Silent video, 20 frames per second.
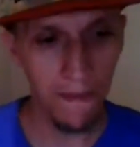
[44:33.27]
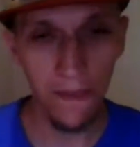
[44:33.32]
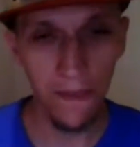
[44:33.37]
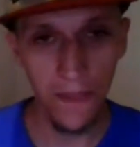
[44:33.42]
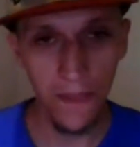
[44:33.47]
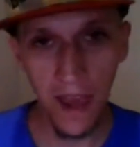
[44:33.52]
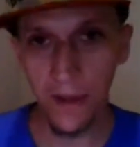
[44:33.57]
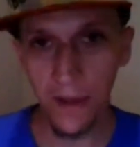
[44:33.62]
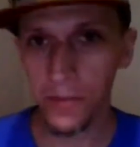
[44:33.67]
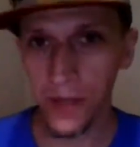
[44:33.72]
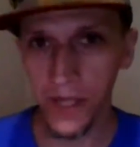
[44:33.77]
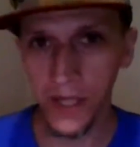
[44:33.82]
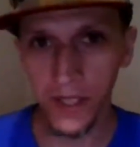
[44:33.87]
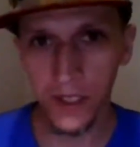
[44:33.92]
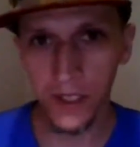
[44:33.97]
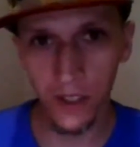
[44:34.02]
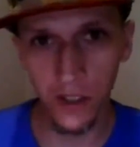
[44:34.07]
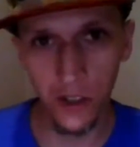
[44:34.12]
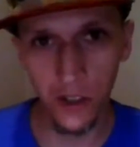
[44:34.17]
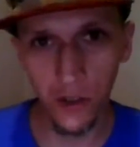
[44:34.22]
That
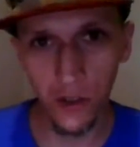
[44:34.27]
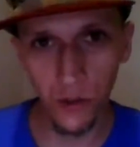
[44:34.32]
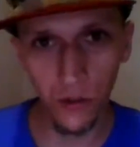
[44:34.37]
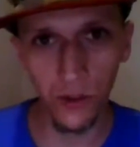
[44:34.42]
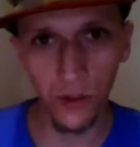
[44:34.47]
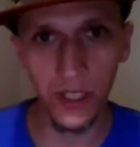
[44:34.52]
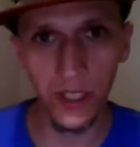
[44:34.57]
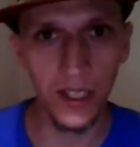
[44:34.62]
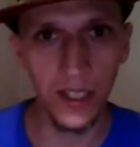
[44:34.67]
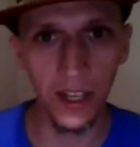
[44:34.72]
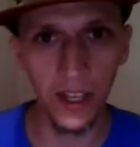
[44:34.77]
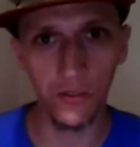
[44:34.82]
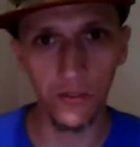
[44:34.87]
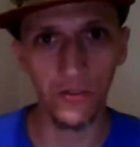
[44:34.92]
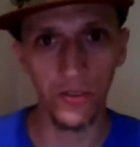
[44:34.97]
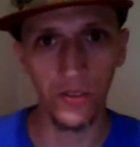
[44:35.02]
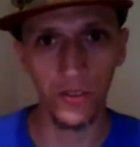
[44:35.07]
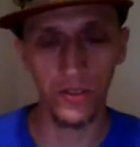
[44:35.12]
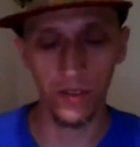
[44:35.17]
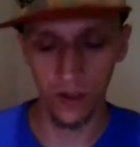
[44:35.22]
place is truly
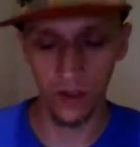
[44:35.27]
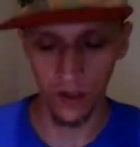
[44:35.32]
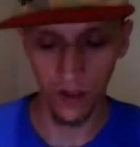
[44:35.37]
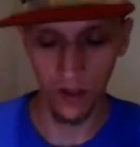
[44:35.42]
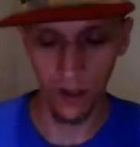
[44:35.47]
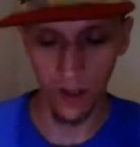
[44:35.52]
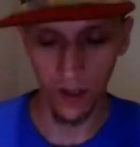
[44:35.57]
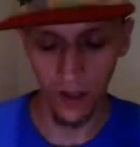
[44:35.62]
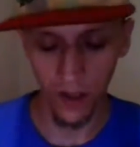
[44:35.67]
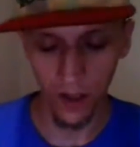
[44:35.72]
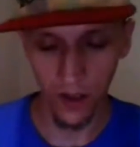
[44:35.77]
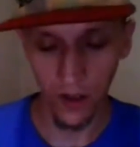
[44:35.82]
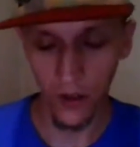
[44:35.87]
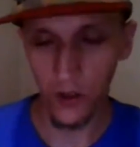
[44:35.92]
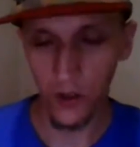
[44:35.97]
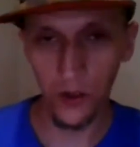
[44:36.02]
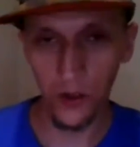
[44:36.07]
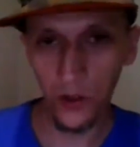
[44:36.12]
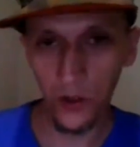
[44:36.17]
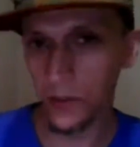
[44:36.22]
dangerous.
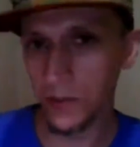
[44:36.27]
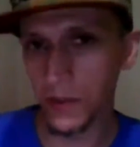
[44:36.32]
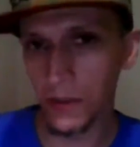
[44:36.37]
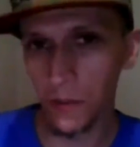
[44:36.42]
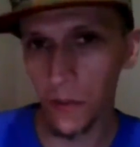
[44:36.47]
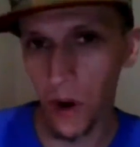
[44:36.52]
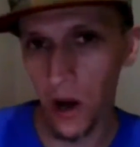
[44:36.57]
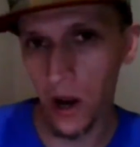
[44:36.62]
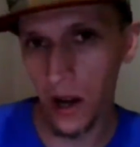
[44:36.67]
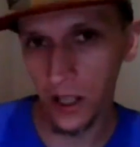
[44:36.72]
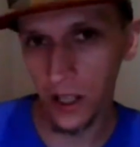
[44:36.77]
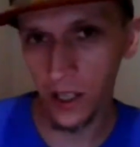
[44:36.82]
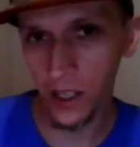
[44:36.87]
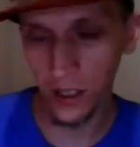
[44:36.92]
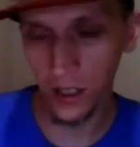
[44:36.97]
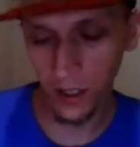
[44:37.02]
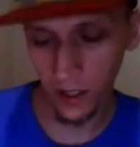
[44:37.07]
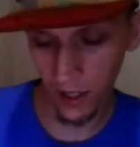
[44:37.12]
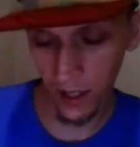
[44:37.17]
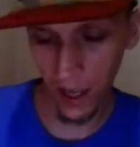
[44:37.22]
You could be
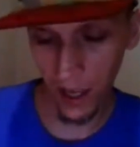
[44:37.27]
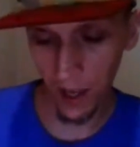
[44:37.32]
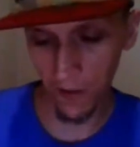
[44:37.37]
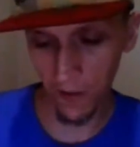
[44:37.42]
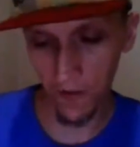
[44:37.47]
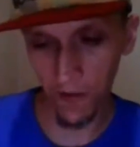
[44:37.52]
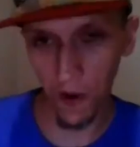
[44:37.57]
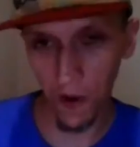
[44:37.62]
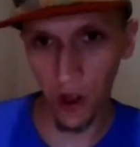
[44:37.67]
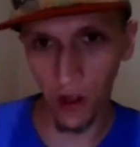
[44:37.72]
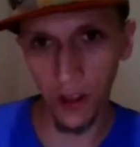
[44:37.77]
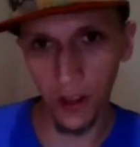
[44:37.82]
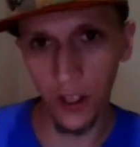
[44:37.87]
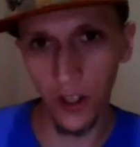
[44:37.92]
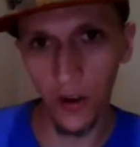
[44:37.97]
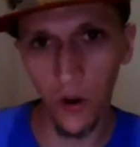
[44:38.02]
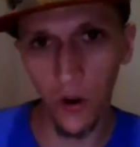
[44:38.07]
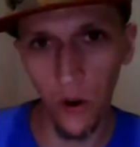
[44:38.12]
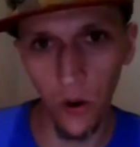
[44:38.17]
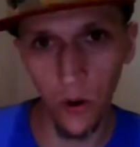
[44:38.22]
walking and fall in
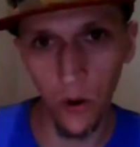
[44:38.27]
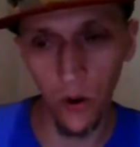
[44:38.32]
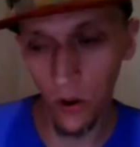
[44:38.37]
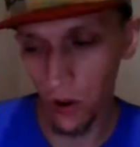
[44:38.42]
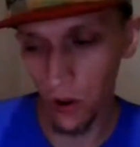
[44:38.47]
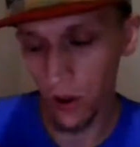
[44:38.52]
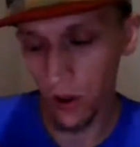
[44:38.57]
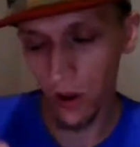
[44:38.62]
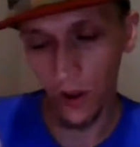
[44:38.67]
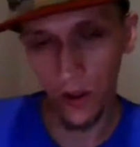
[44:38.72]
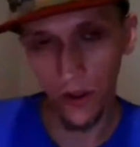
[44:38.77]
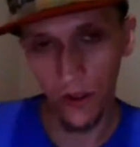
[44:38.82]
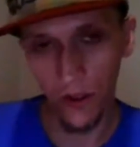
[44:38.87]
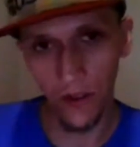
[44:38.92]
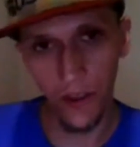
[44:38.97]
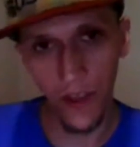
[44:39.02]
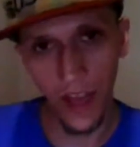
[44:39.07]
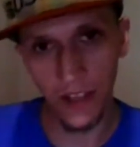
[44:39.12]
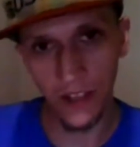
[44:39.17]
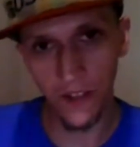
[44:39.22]
a hole
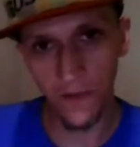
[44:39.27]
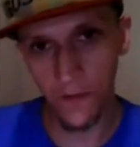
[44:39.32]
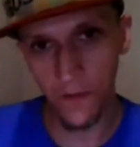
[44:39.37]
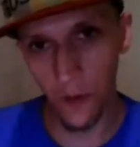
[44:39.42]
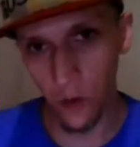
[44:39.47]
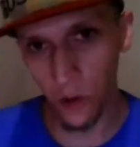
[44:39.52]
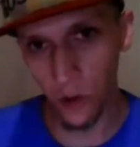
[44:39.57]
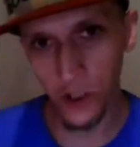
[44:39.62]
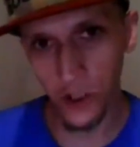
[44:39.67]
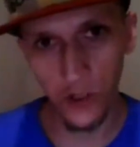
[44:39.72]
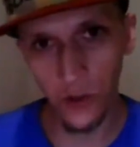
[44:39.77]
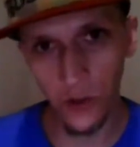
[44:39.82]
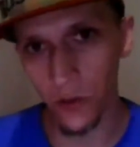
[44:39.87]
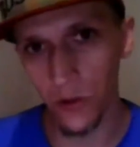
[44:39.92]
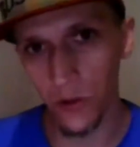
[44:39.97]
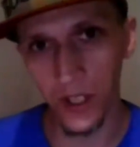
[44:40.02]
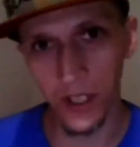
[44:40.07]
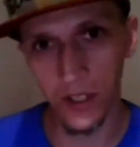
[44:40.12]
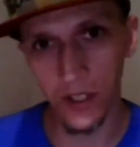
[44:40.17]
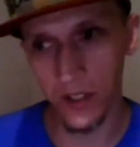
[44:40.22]
that's 4
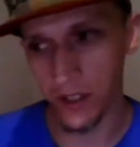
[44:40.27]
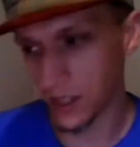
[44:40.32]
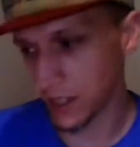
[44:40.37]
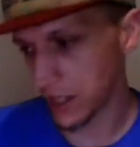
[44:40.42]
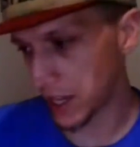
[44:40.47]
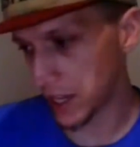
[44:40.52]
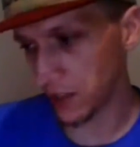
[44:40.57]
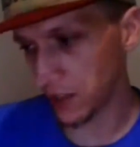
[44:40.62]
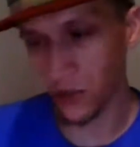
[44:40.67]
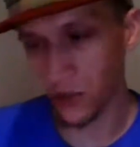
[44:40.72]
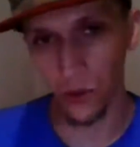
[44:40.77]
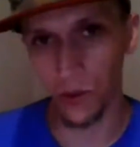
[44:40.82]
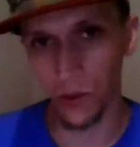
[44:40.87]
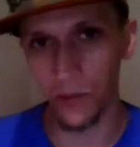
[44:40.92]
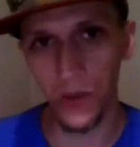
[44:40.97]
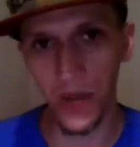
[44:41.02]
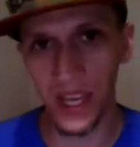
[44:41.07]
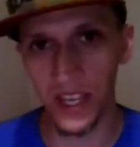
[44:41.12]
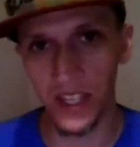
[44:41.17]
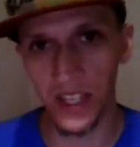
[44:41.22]
stories into a
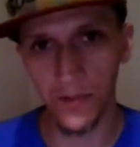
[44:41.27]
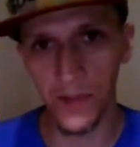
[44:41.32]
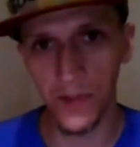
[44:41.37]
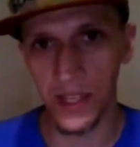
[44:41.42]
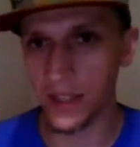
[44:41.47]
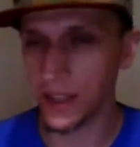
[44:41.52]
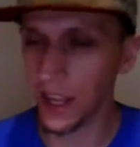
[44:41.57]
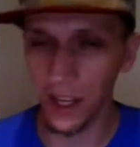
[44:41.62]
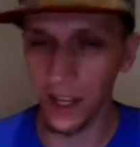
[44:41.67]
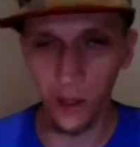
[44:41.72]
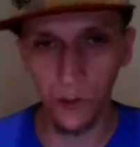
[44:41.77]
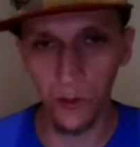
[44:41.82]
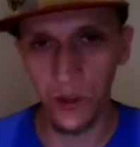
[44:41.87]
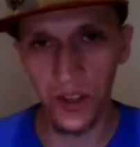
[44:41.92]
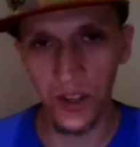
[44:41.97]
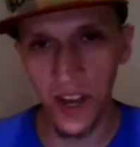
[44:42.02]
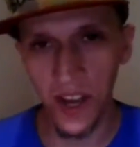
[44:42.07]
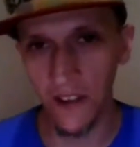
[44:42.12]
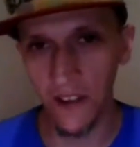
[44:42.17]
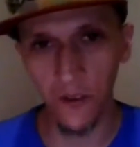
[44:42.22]
basement that you
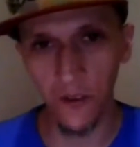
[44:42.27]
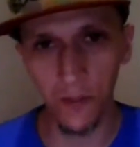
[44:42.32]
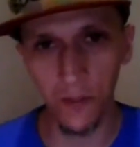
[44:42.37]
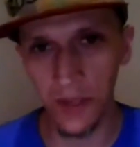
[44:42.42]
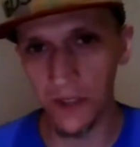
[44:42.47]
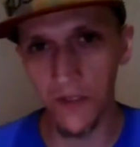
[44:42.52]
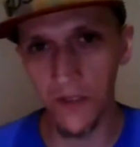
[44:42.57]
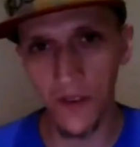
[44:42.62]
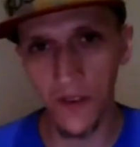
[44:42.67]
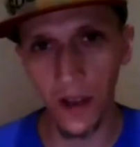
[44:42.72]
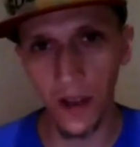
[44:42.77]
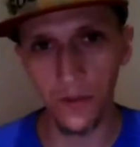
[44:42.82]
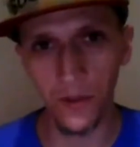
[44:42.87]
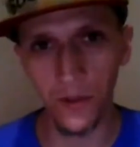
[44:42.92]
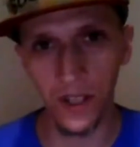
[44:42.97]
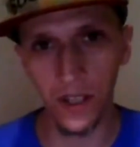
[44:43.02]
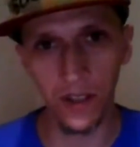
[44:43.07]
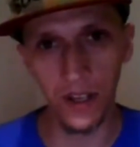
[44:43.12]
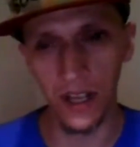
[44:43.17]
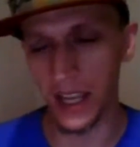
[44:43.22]
would never be
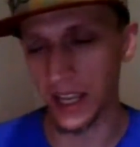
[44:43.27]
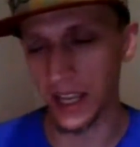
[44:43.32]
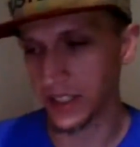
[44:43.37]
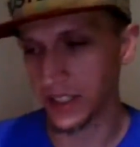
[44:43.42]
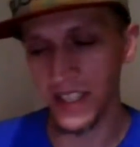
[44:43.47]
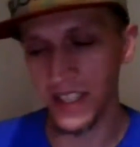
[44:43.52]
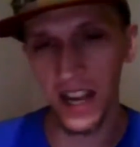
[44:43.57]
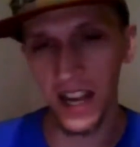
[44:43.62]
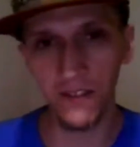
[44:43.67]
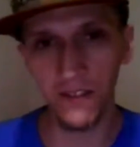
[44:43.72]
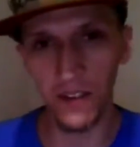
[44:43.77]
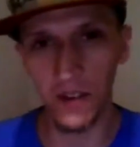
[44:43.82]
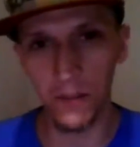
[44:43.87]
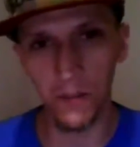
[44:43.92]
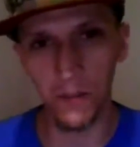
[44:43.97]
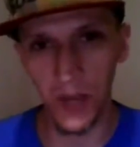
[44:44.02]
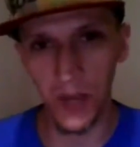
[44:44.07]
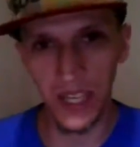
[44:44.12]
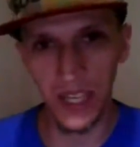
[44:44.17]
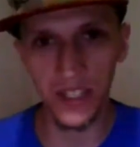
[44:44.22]
found in. It's not even a
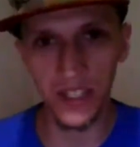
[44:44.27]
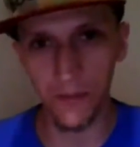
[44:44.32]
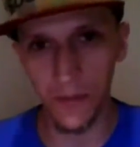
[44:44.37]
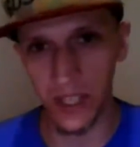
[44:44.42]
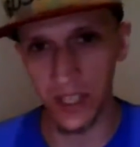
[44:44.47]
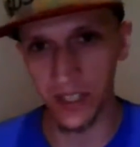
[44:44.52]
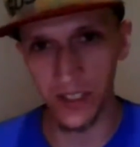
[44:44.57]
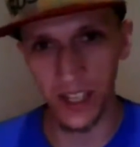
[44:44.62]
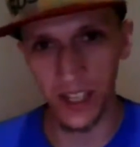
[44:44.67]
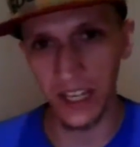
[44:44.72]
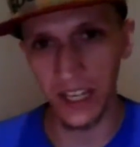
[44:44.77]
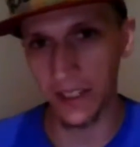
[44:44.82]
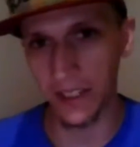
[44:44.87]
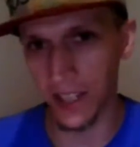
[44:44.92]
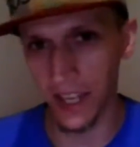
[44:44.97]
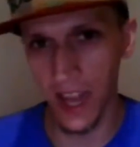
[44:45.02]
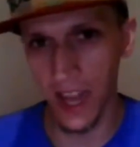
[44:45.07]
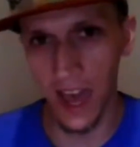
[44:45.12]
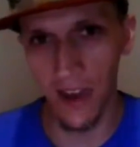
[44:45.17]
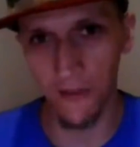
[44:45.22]
basement. It's like a
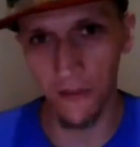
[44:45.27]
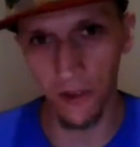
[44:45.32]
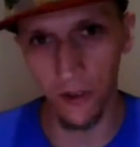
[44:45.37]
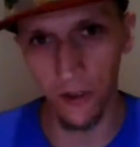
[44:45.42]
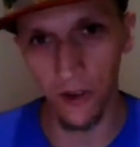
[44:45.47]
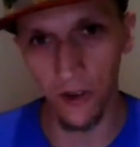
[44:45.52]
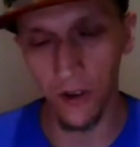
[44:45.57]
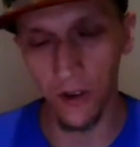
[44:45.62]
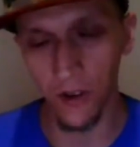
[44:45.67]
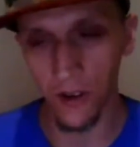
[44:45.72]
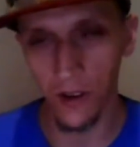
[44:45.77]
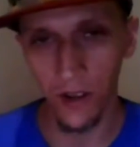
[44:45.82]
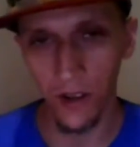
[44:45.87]
cavern.